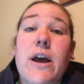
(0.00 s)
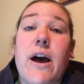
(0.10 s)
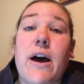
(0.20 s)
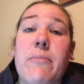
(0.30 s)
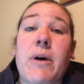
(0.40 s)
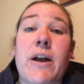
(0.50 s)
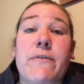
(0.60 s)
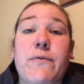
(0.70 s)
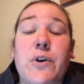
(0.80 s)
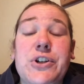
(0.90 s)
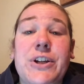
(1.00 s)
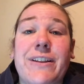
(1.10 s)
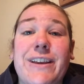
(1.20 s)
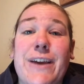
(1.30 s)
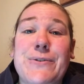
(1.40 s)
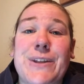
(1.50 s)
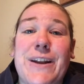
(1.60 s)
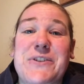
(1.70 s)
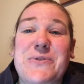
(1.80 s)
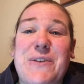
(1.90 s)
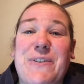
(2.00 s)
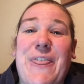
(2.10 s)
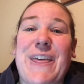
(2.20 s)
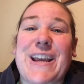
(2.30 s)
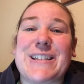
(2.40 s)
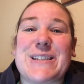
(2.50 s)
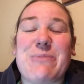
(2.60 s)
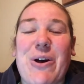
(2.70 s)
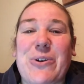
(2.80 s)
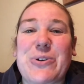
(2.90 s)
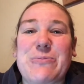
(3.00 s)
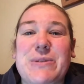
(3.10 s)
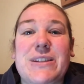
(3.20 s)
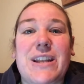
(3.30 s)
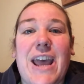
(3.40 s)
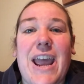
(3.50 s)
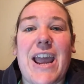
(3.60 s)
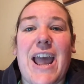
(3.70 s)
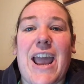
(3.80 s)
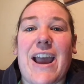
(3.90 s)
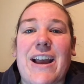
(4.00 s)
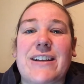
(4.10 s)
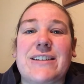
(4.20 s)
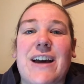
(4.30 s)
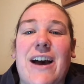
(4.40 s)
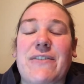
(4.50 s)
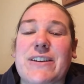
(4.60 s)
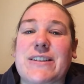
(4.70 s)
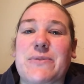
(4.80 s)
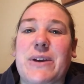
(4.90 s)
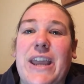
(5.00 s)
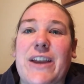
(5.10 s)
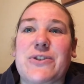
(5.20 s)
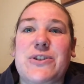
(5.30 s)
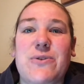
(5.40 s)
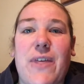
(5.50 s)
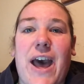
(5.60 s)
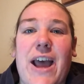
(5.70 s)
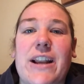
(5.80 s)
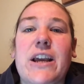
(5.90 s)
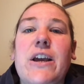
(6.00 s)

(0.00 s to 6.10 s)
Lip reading: Unfortunately, I was going to do everything in small groups today, and obviously we can't do that.